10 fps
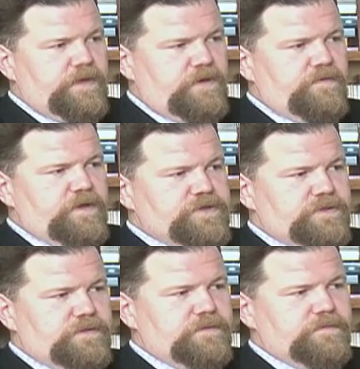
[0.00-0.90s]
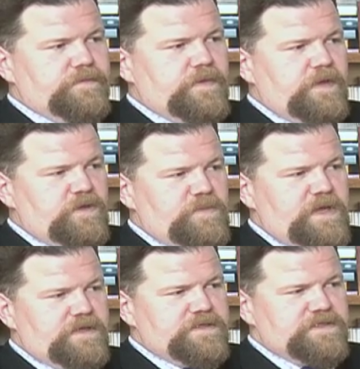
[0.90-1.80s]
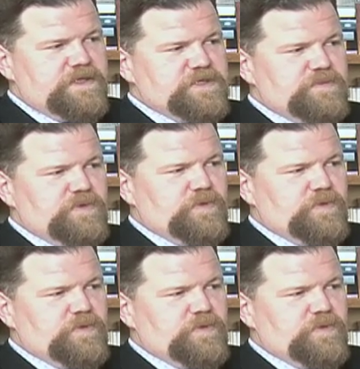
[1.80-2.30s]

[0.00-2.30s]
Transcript: innovation. And you make a distinction